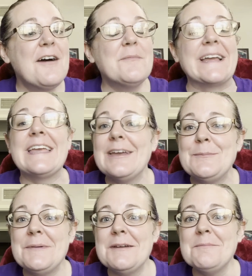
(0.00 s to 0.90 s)
My
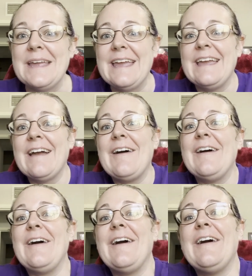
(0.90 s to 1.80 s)
kid bit me,
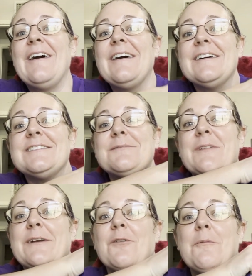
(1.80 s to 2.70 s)

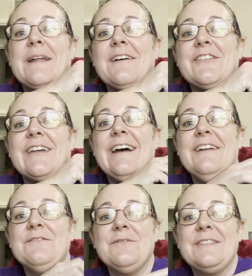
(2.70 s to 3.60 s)
like on my left side.